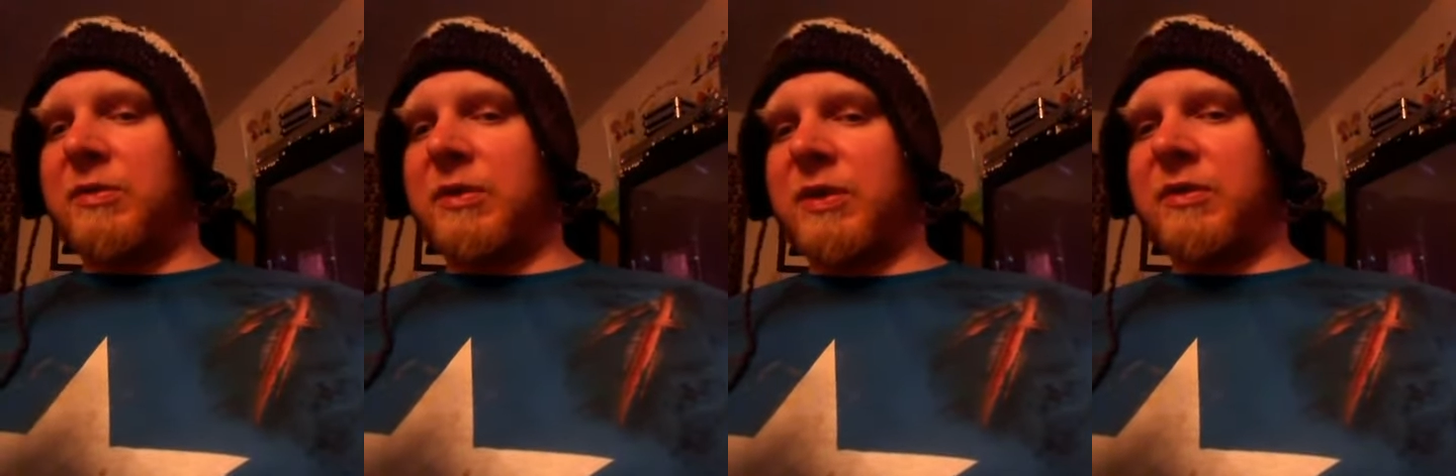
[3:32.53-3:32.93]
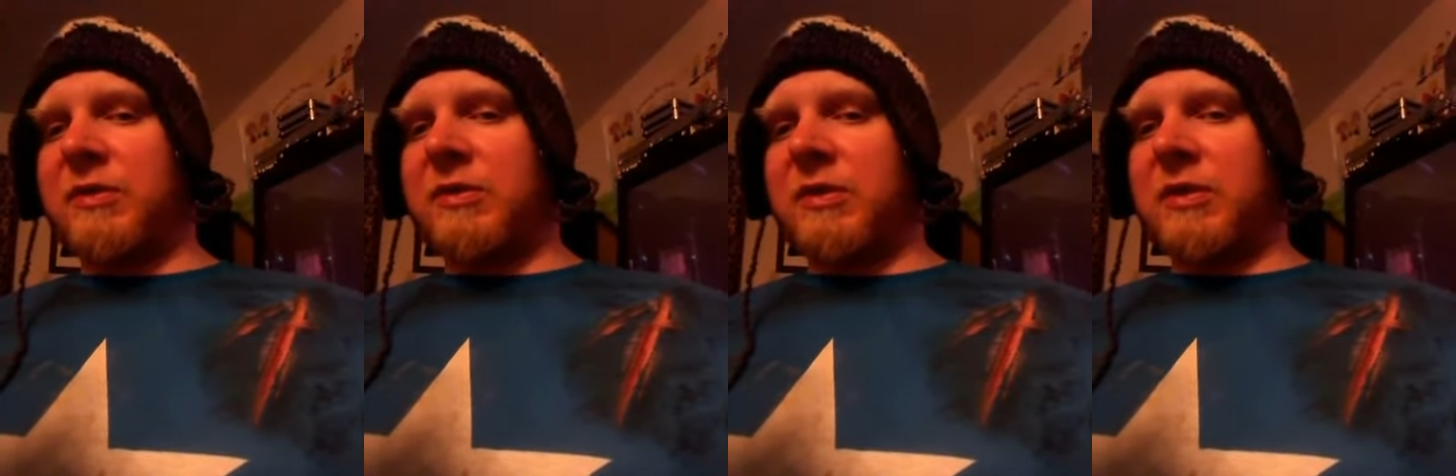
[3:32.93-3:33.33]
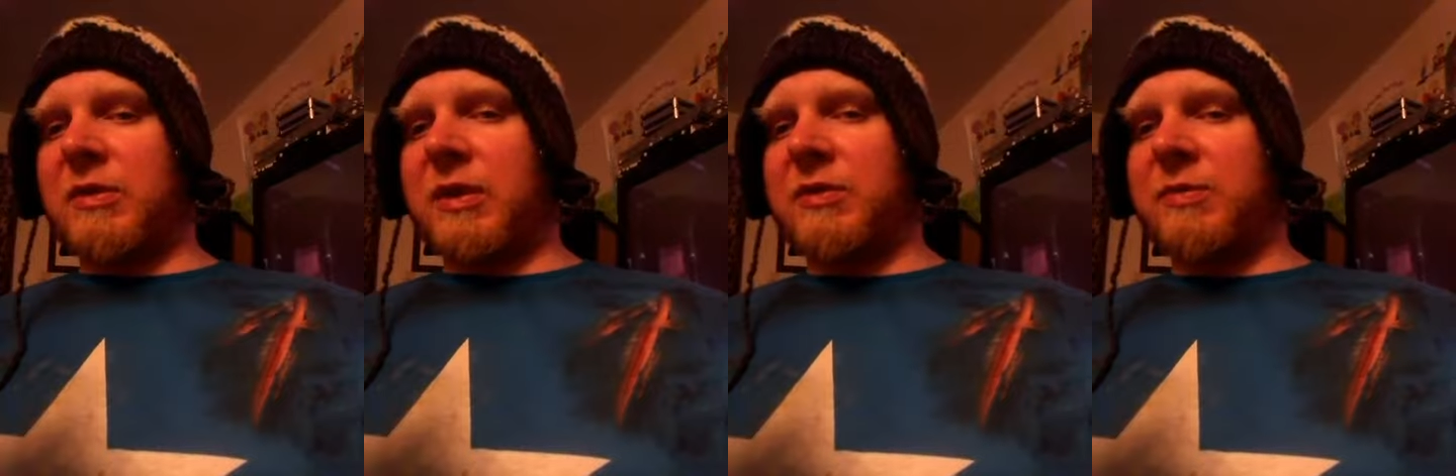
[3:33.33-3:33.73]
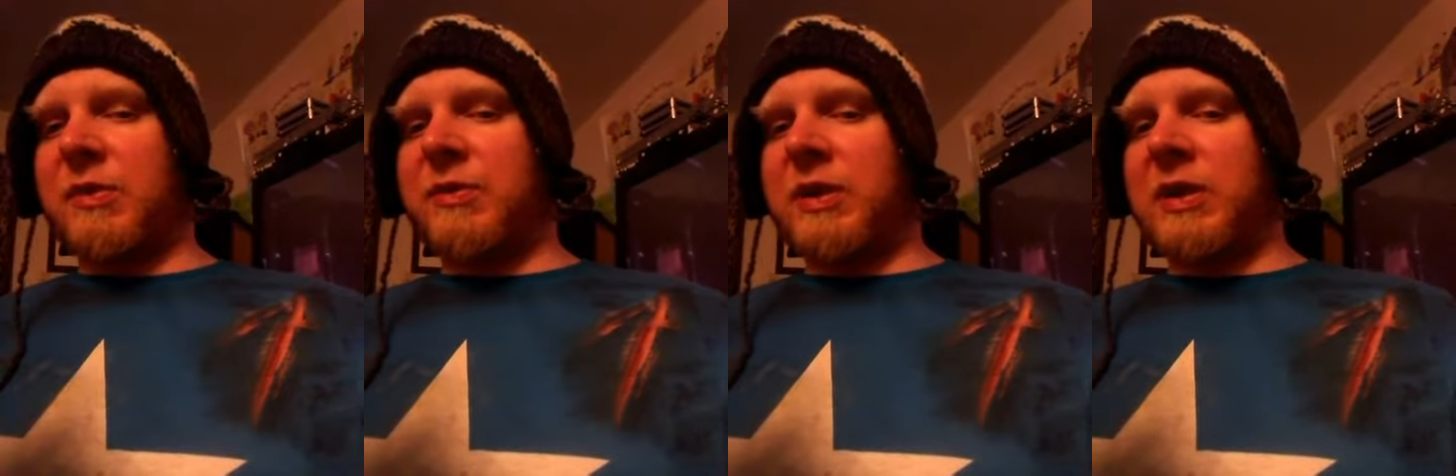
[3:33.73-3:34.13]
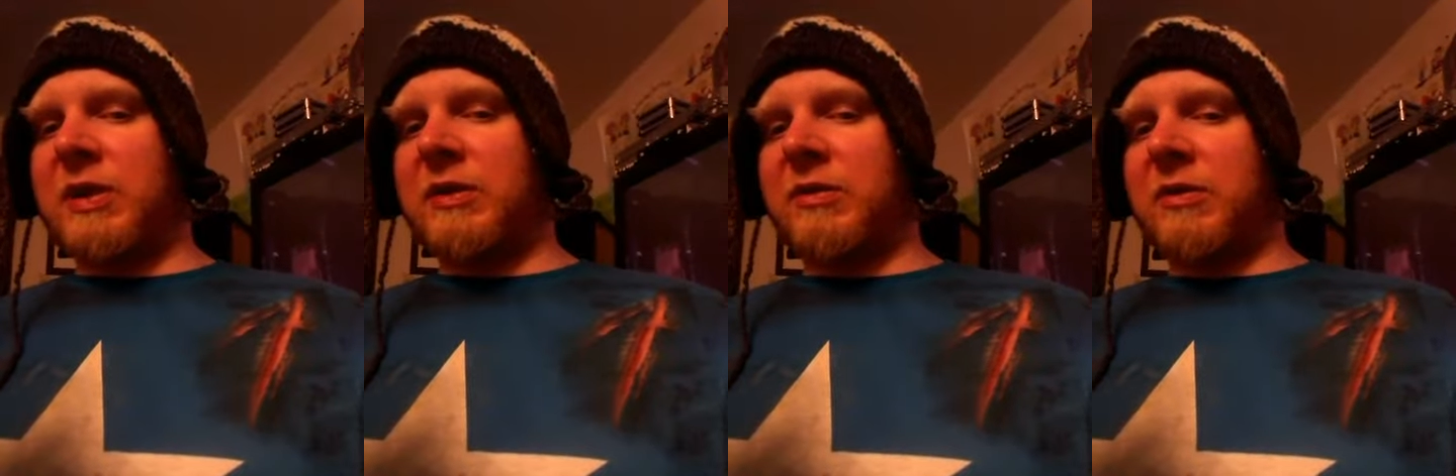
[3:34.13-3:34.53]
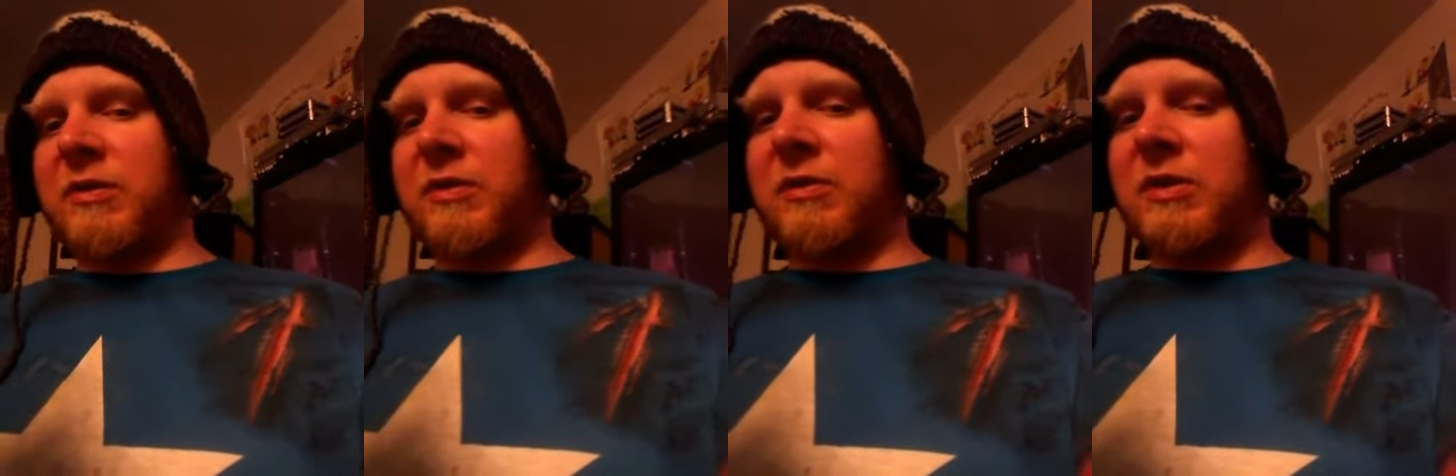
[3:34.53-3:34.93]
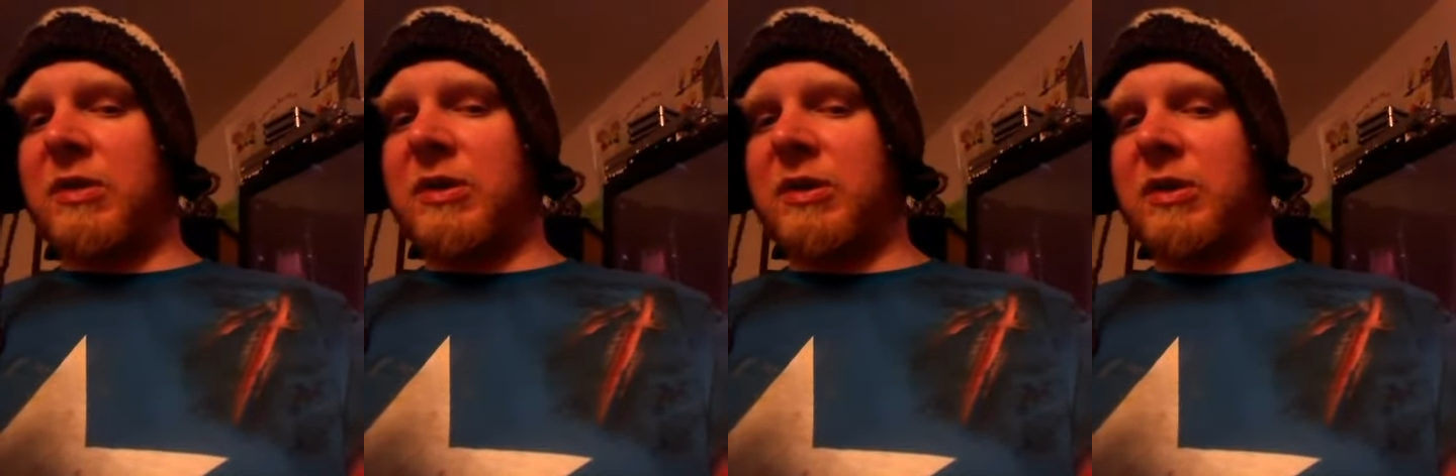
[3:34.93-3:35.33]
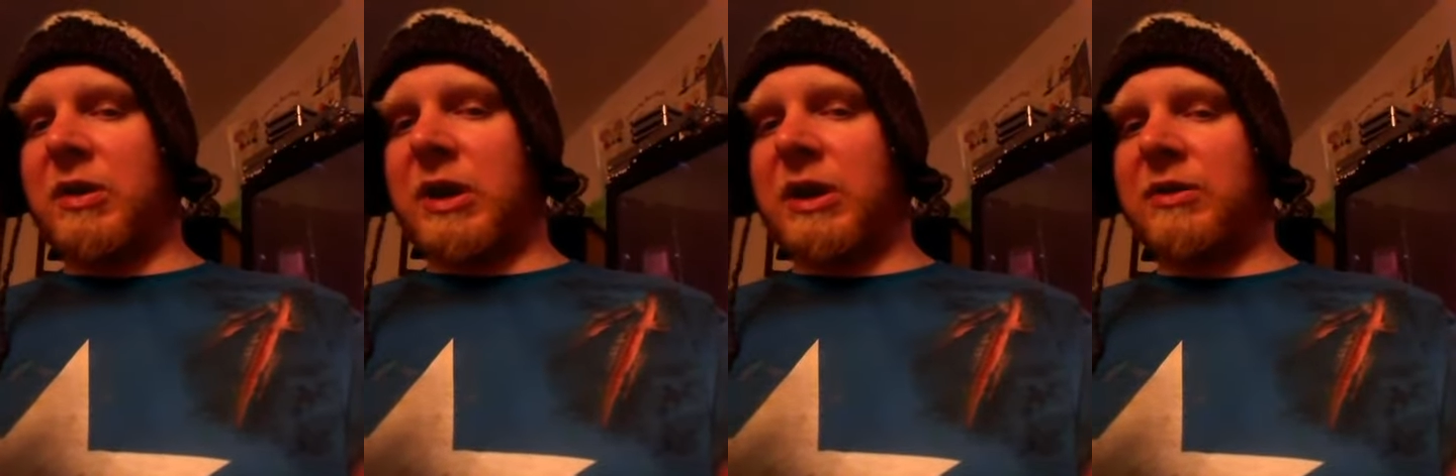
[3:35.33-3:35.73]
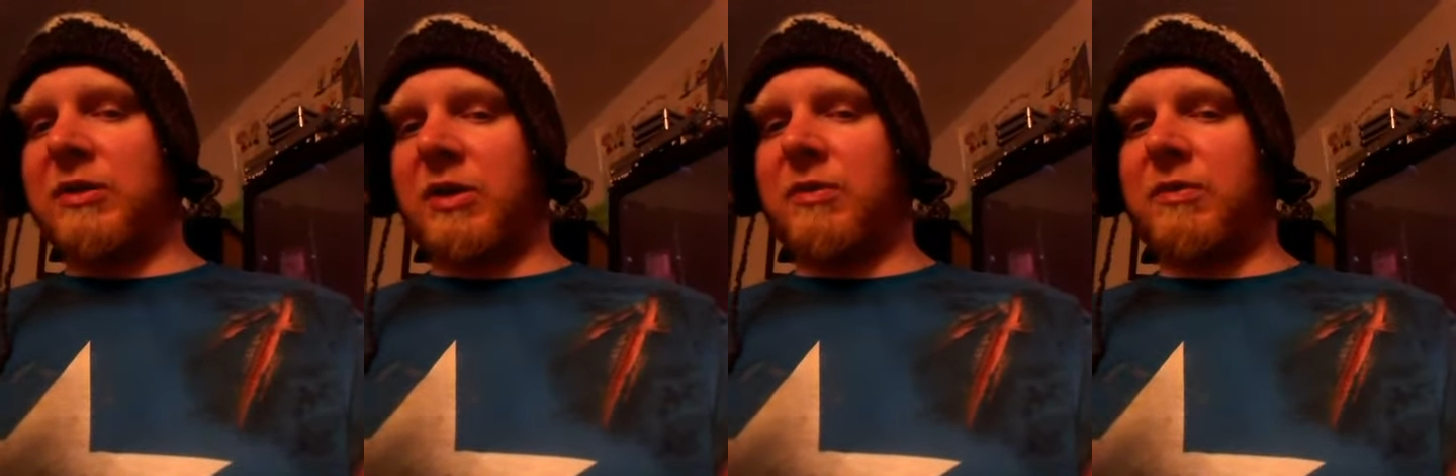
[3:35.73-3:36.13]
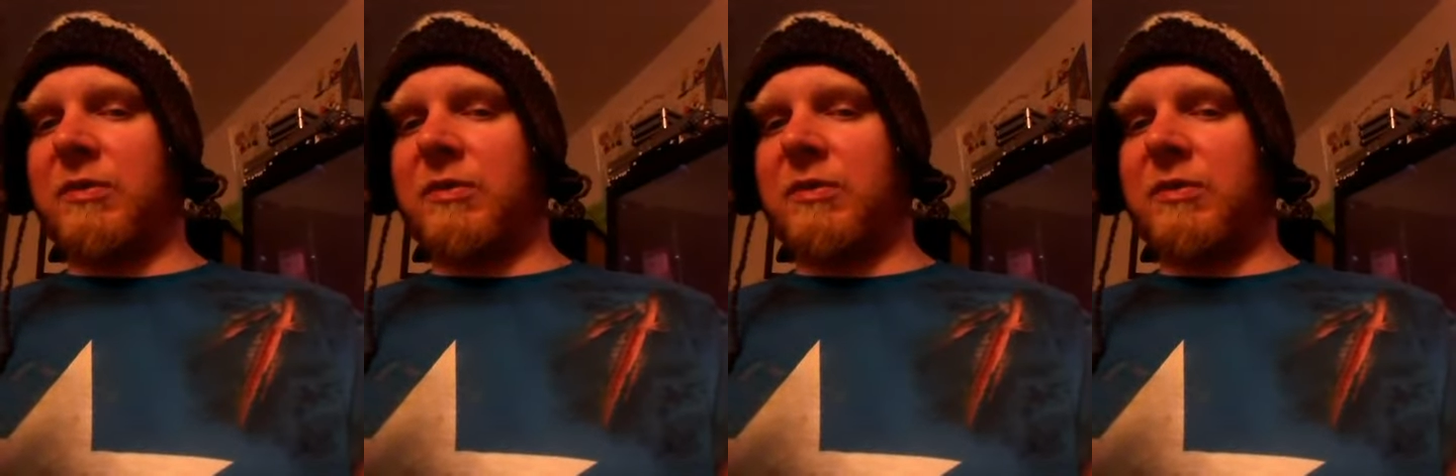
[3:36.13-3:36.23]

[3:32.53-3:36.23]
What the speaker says: this movie is good on its own.